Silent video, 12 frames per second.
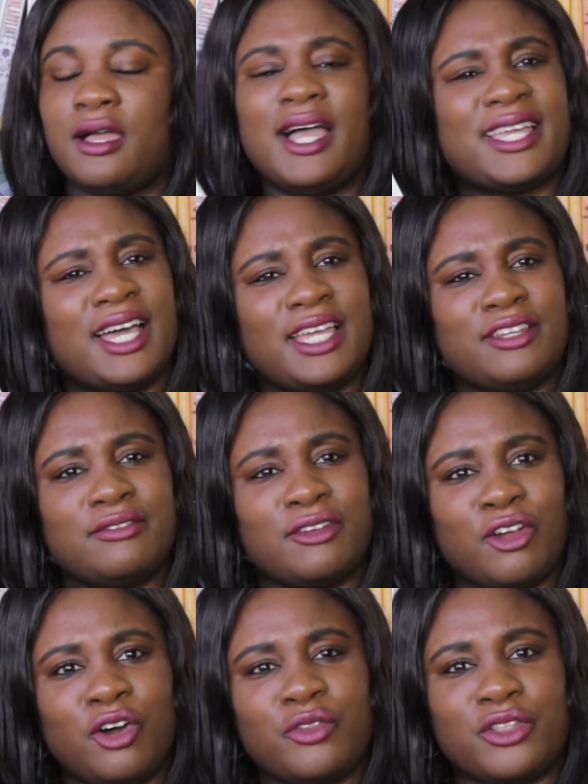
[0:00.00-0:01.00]
kind of
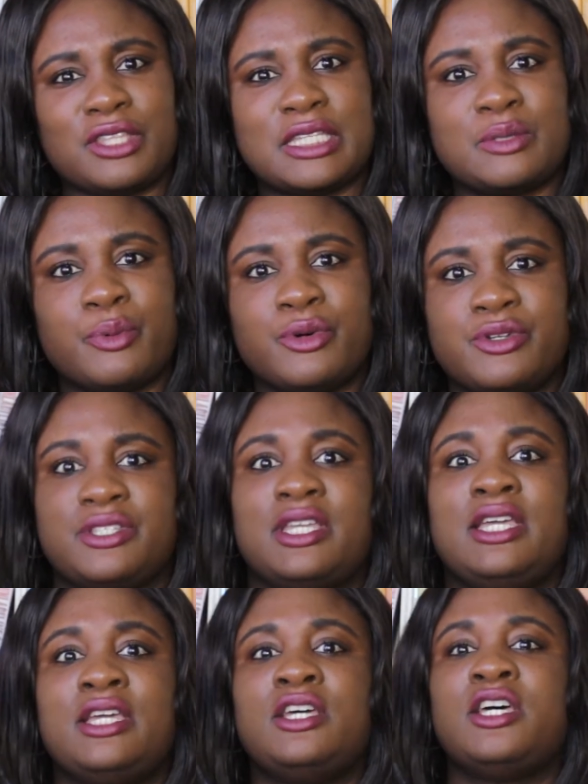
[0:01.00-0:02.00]
forgot that this was
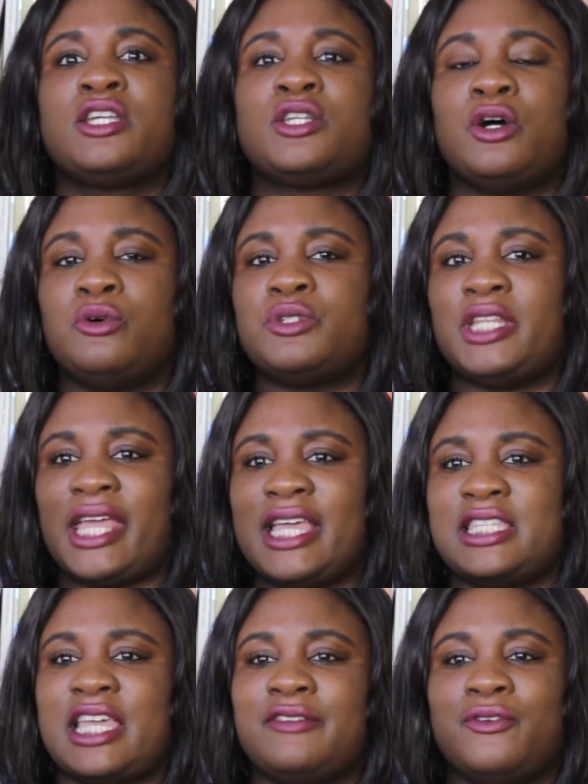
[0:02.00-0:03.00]
told in
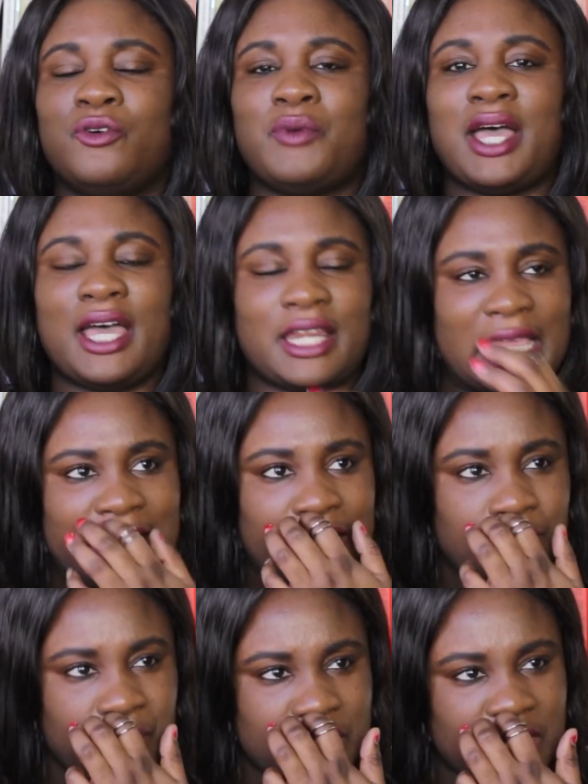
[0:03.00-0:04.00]
essay format, and I
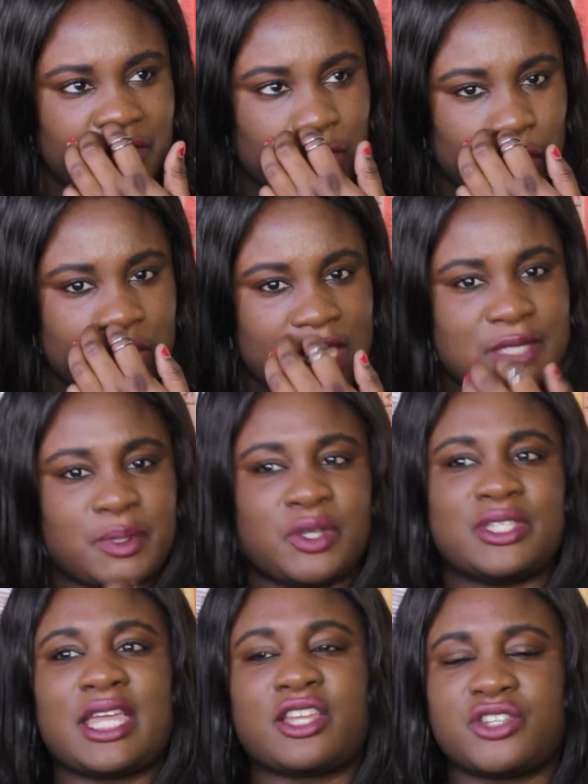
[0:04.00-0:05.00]
think the reason I forgot that is
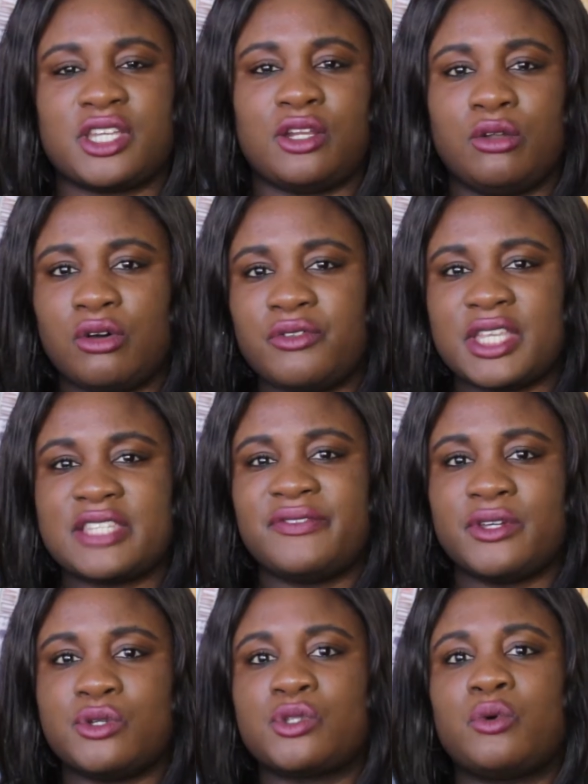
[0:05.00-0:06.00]
because actually a lot of this
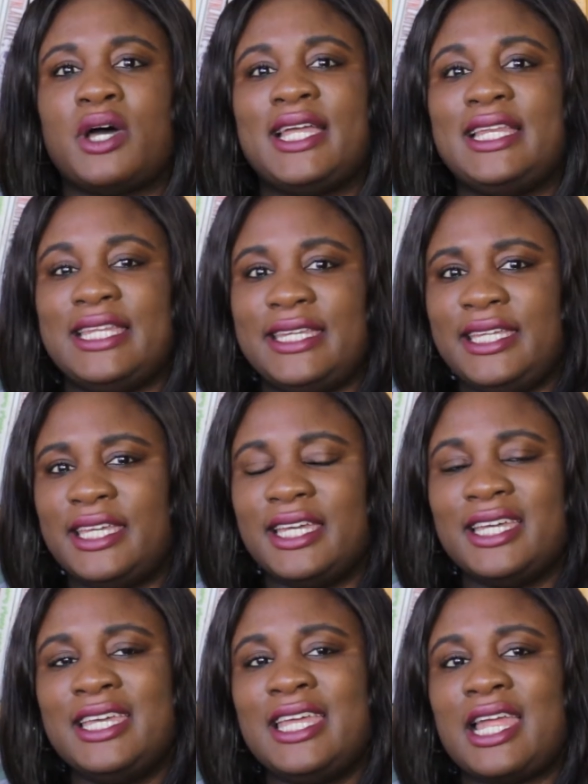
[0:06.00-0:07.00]
feels quite
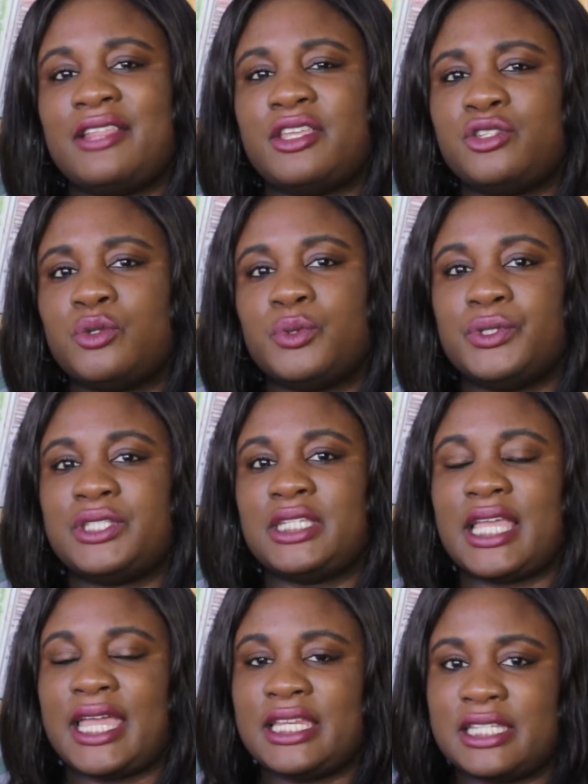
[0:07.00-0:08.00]
linear, and then towards
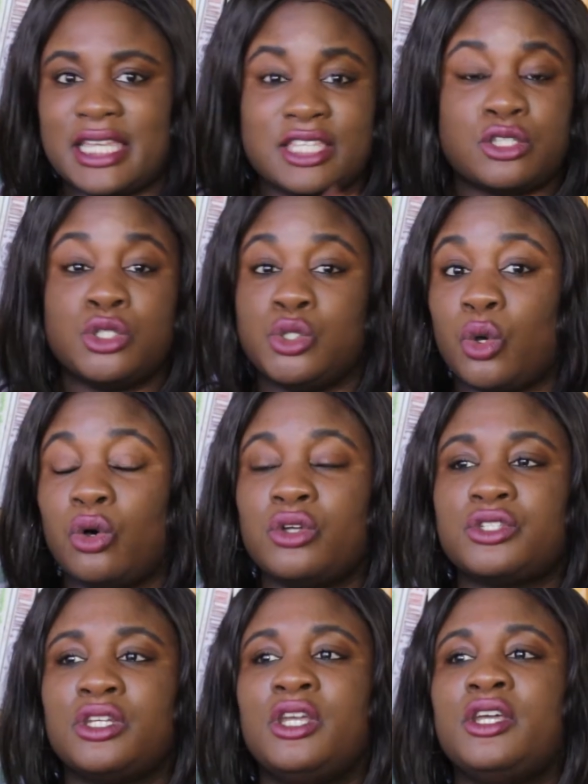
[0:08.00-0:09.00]
the end it's
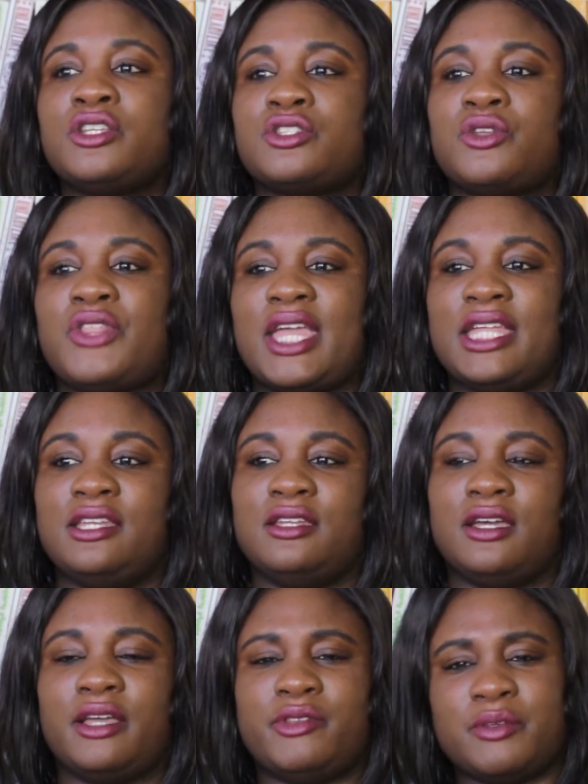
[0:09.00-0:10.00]
not. So
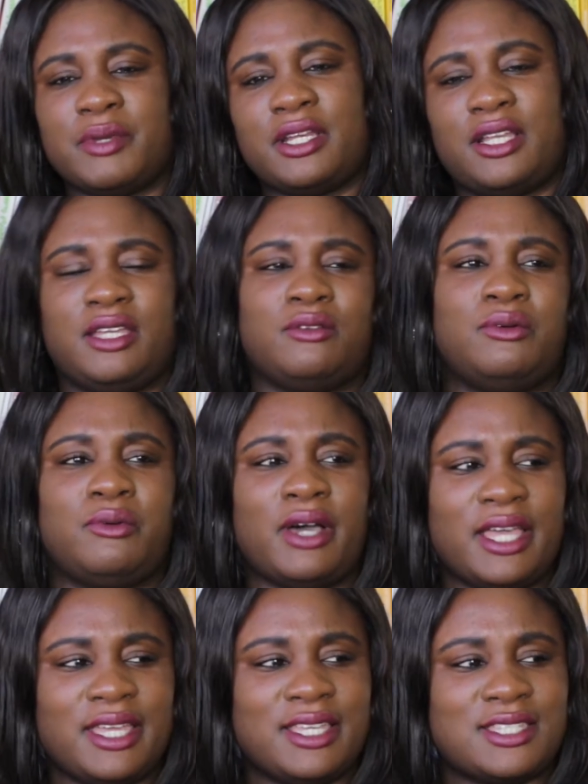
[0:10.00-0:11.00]
then I was a bit like,
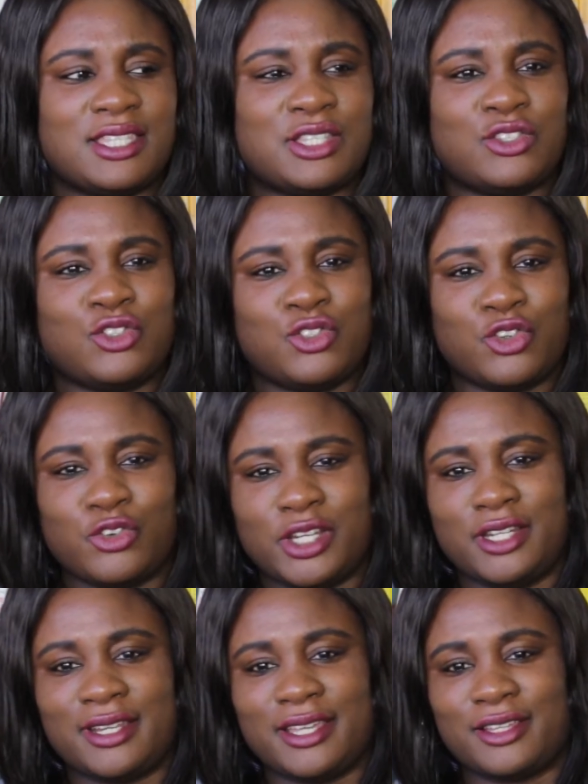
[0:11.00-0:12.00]
why is this
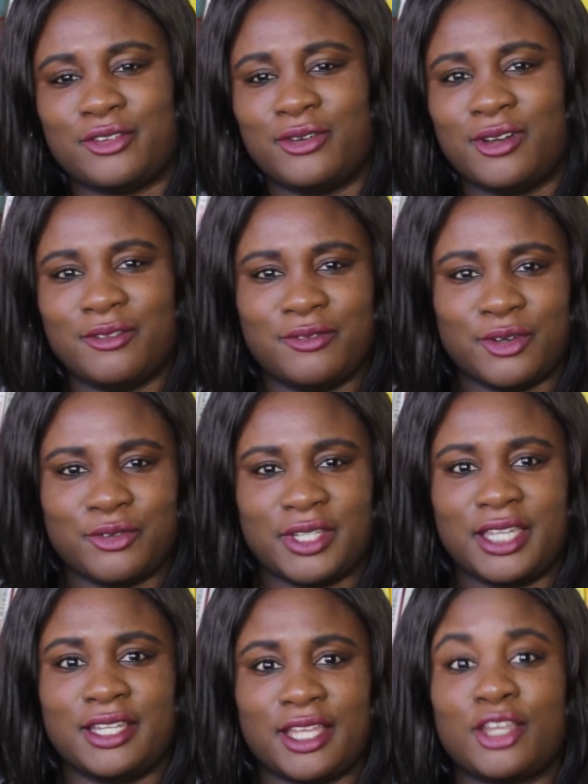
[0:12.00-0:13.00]
story, like, not
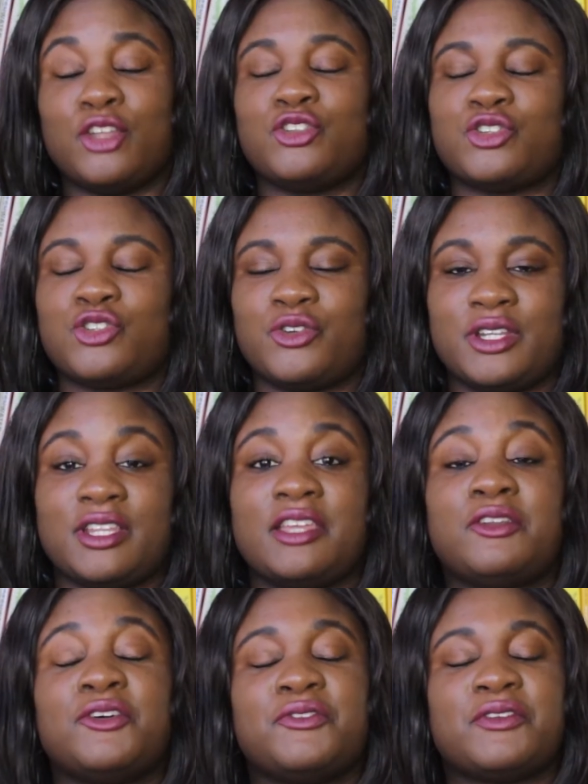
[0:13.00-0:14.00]
unfolding in, like, sorry, like,
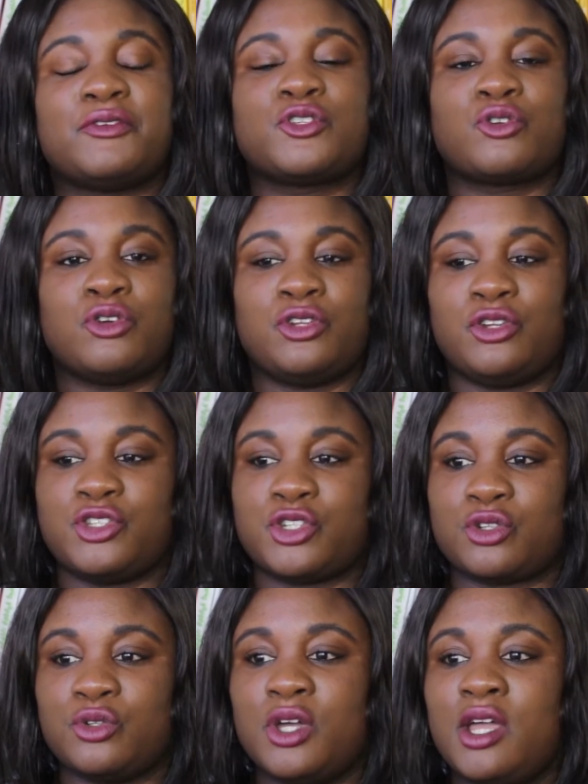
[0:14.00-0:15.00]
a lot of it feels
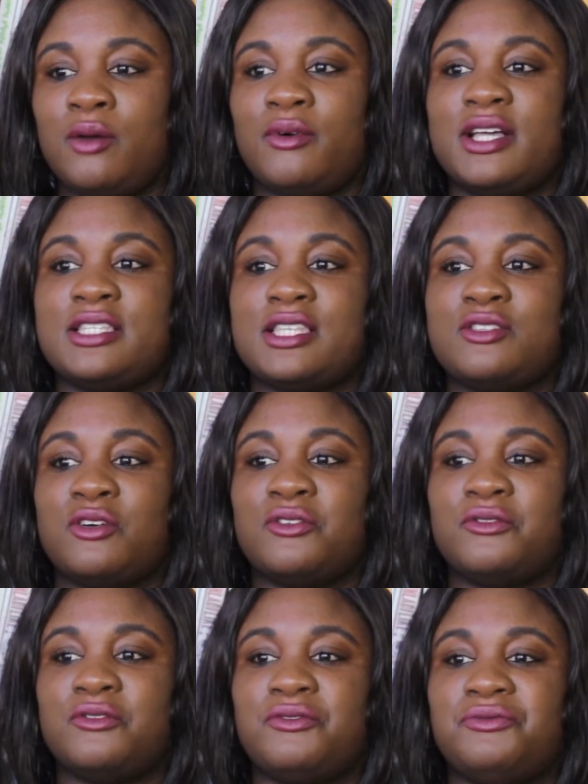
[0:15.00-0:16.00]
chronological, why is this
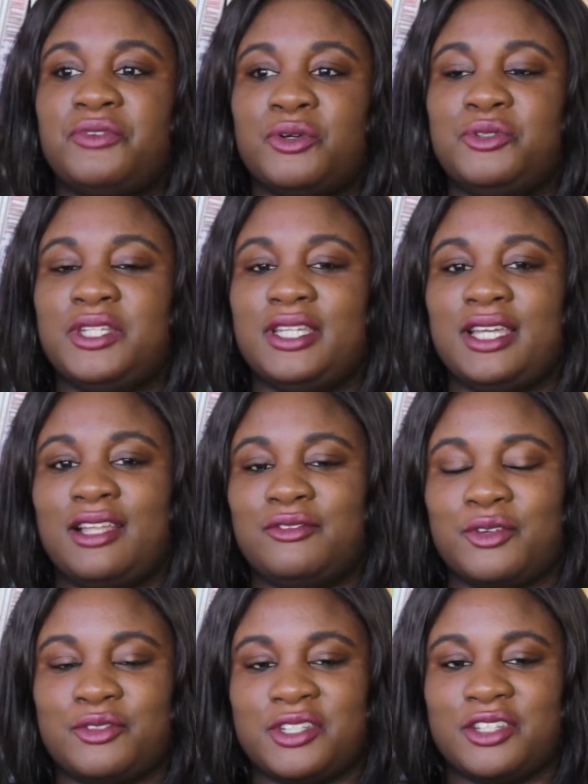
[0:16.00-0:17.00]
not
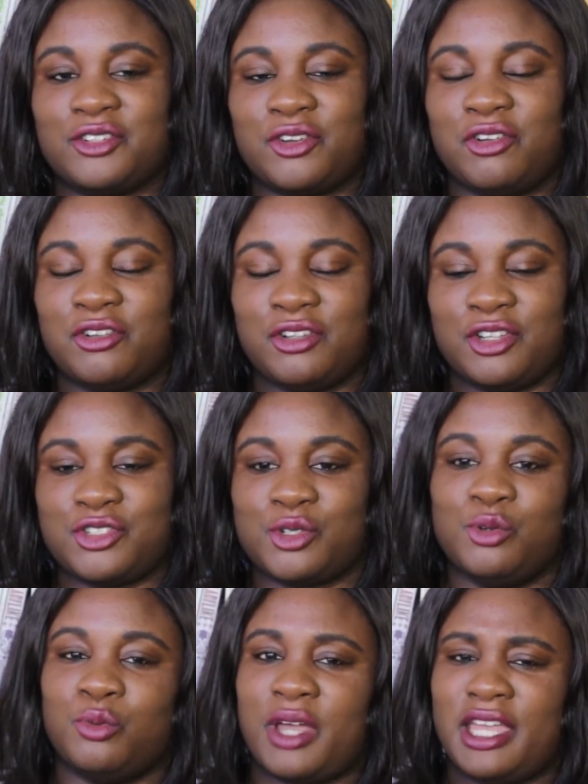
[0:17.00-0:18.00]
unfolding in a
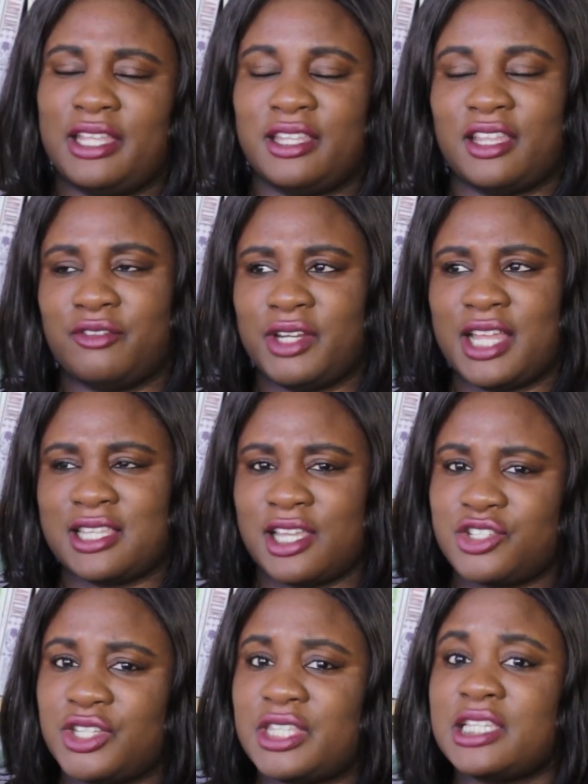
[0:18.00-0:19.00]
chronological way? And then I realized
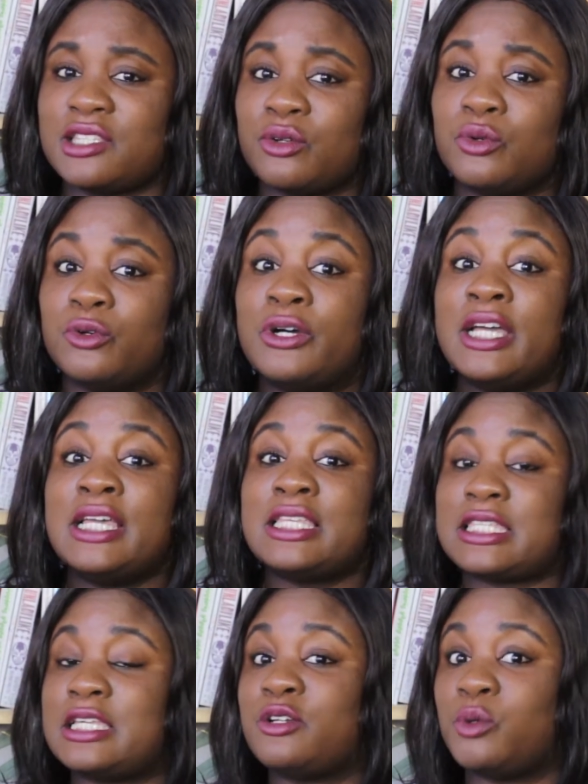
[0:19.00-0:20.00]
actually these are all
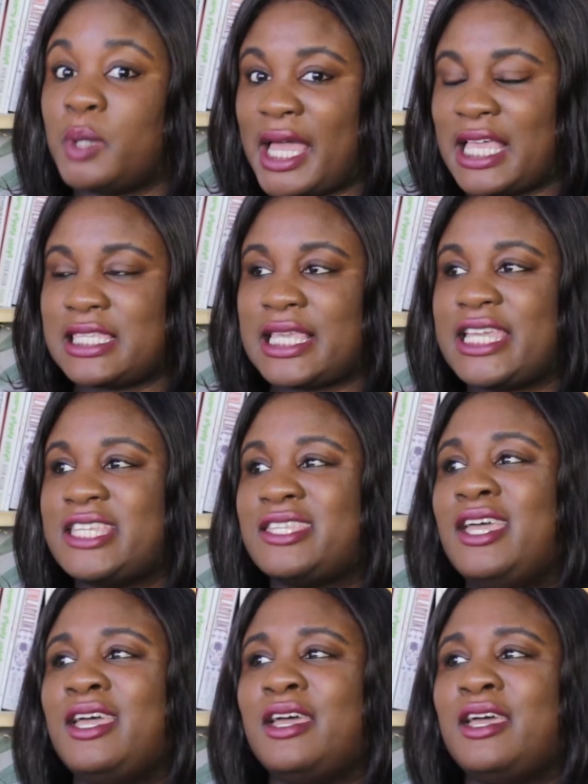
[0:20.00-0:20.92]
single essays,